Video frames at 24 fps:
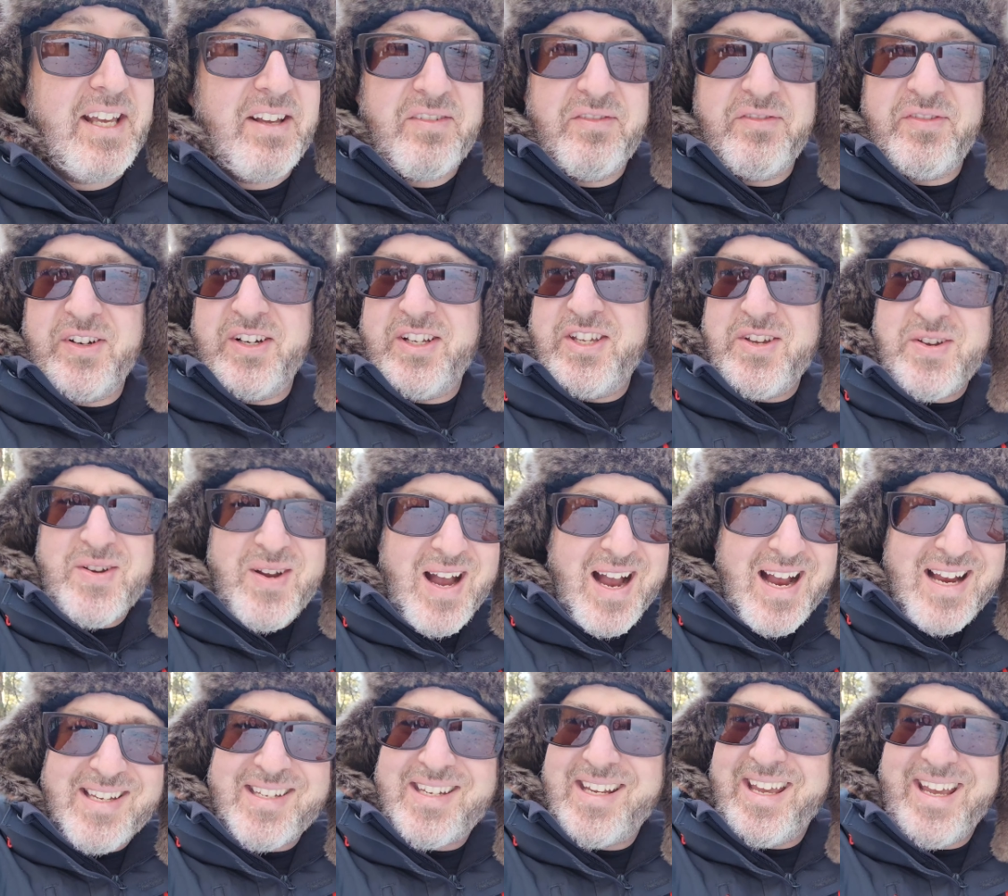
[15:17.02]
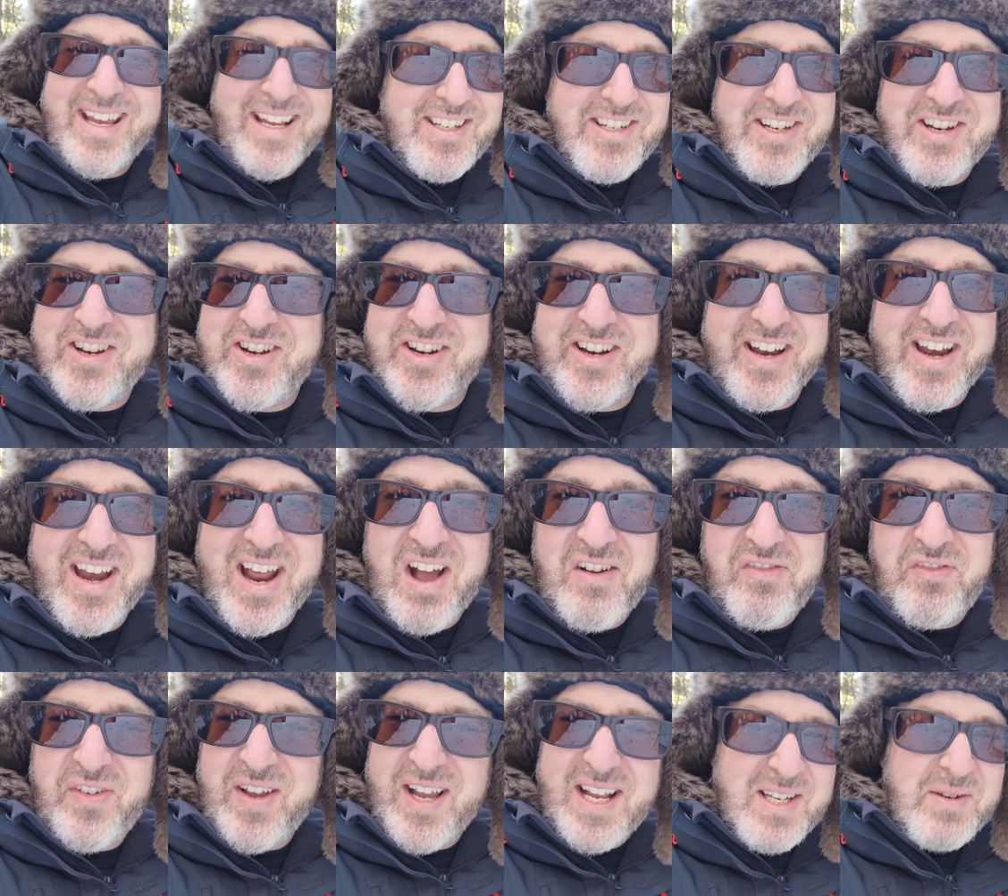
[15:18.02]
For you guys, it's good
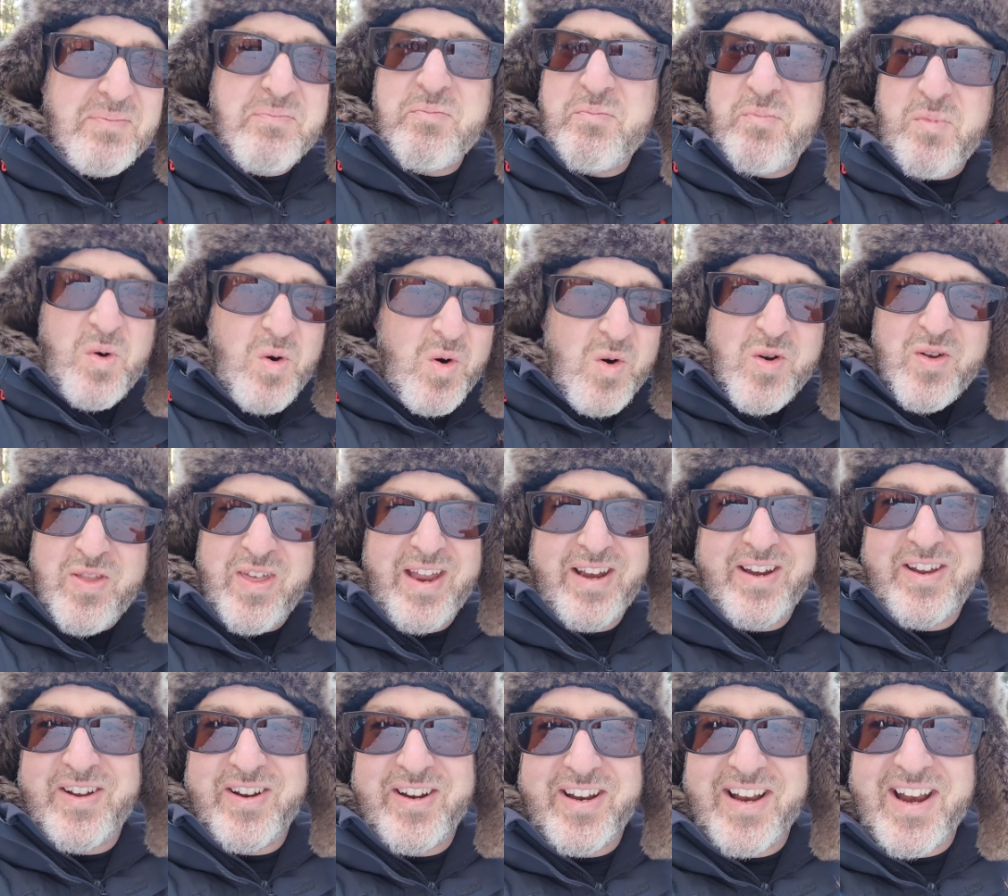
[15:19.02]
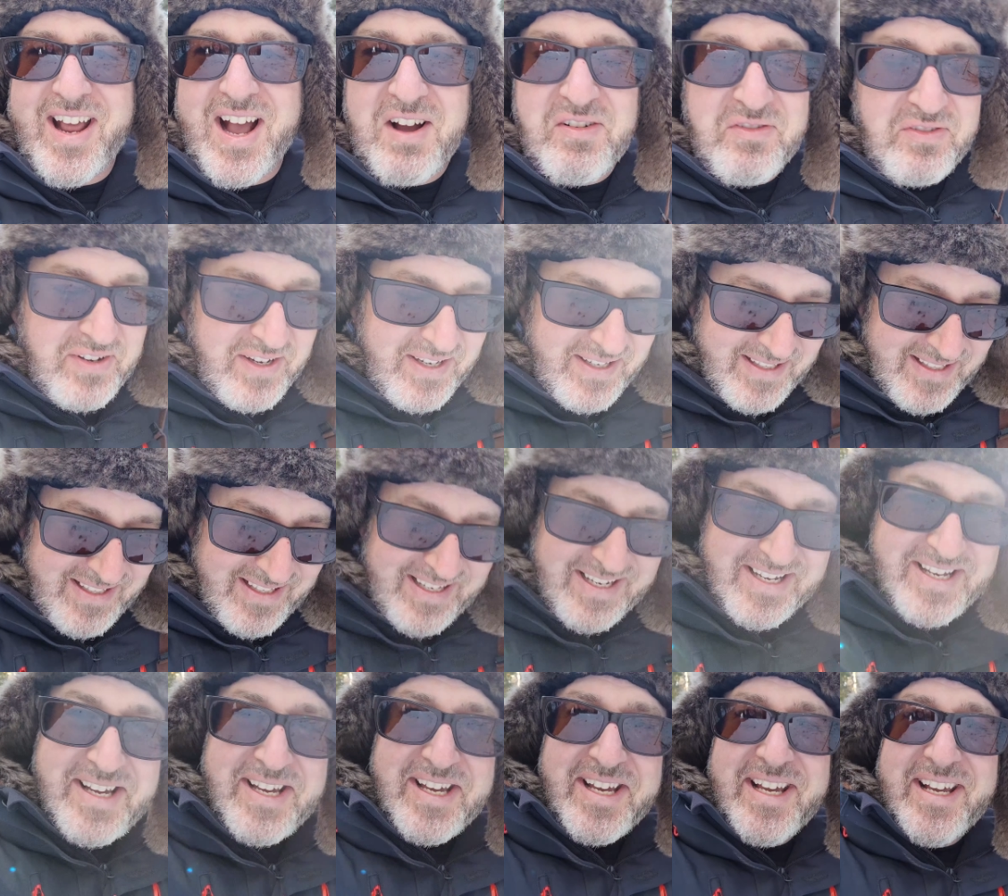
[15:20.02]
enough. It's more than good enough.
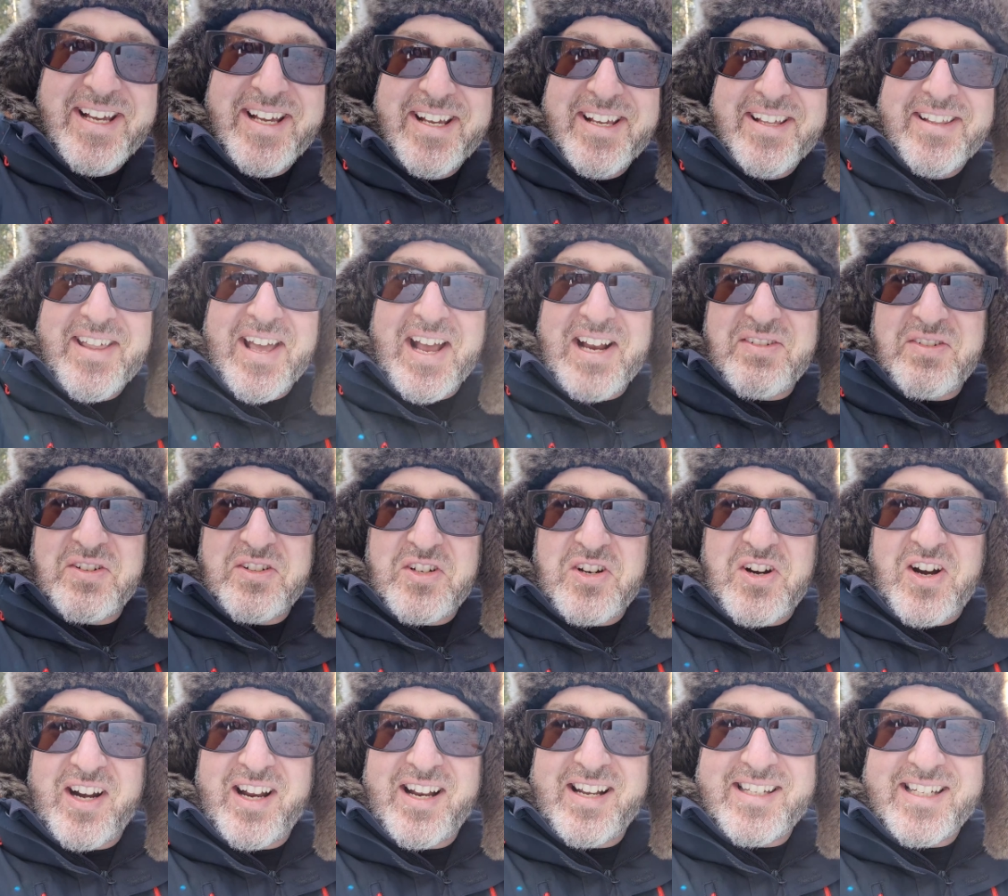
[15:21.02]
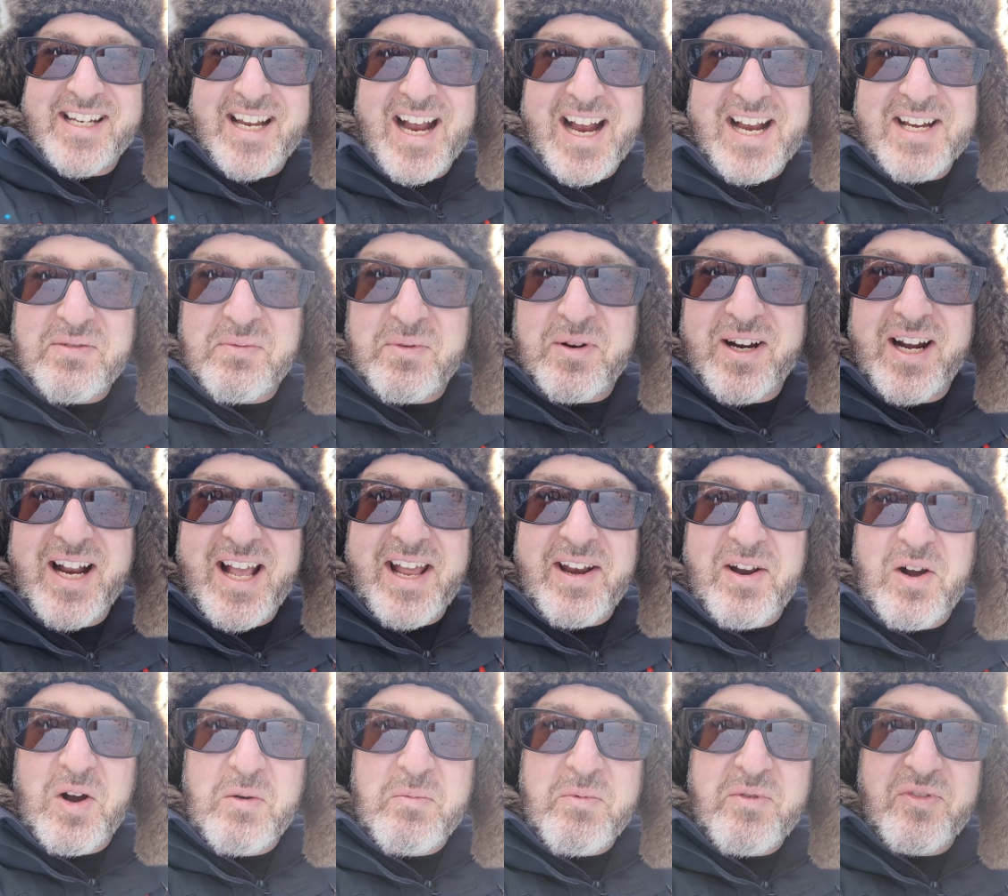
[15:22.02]
Thanks for joining us, guys. We're going to head
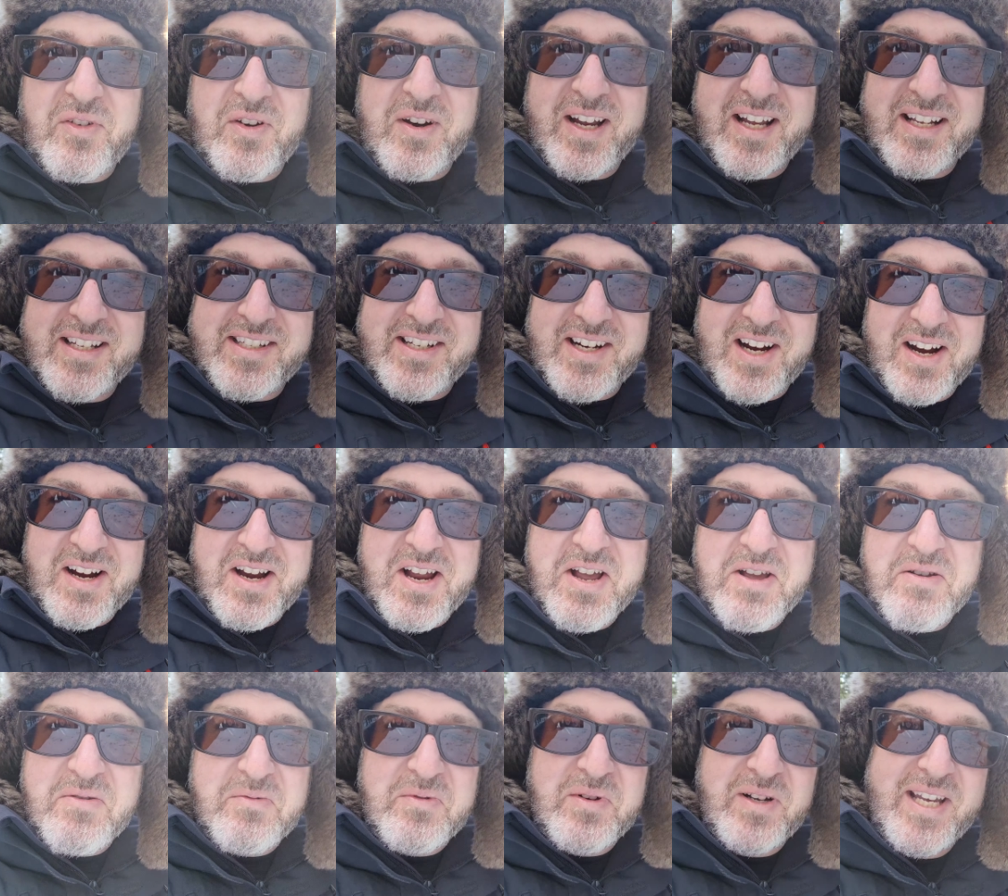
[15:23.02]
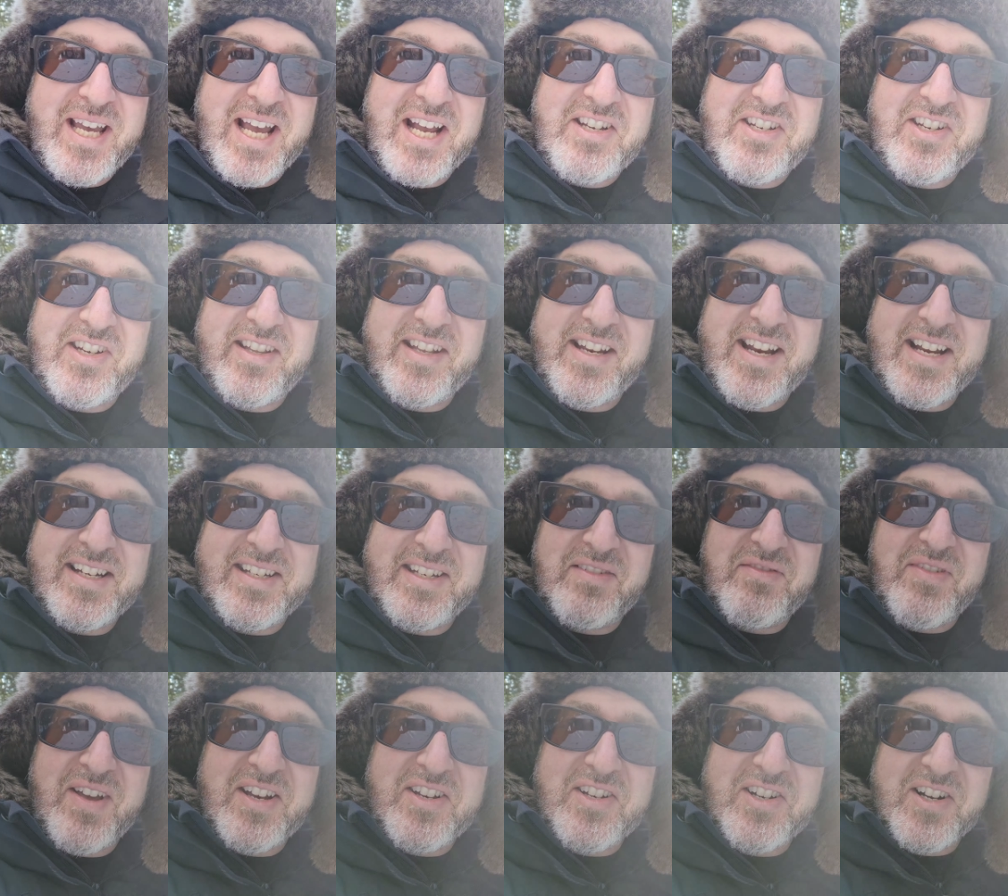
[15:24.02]
home before it gets dark. We'll catch you in the next
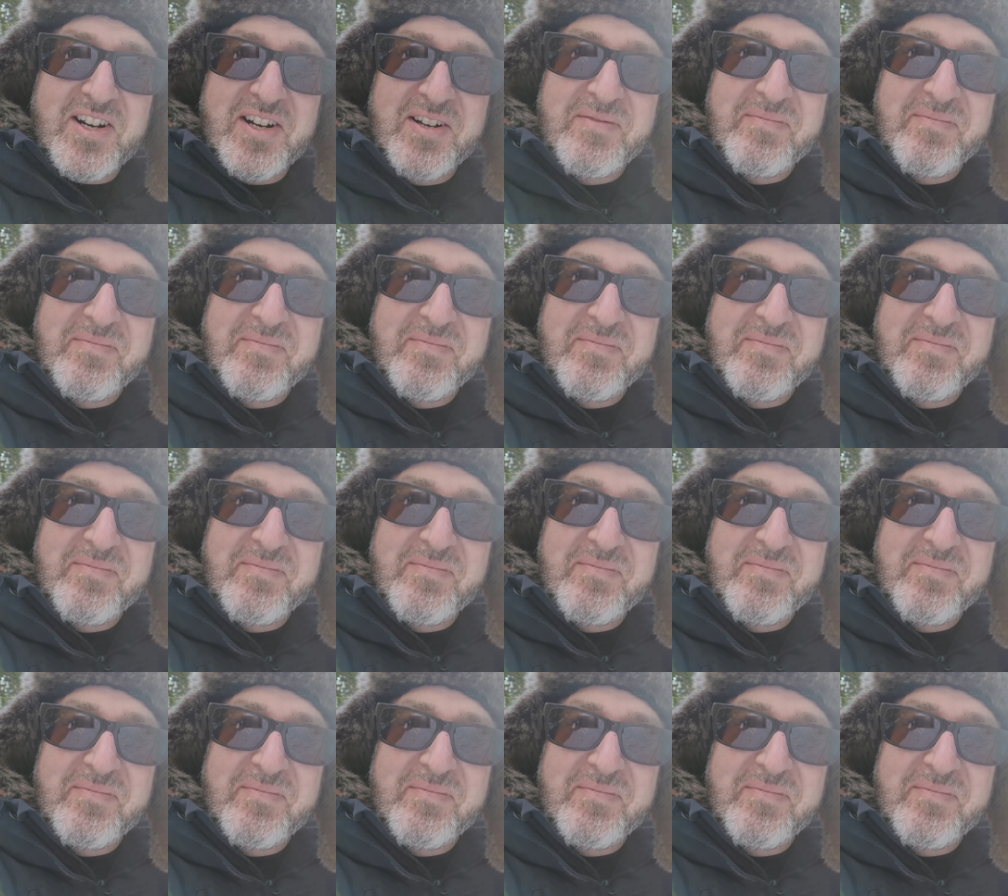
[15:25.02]
adventure.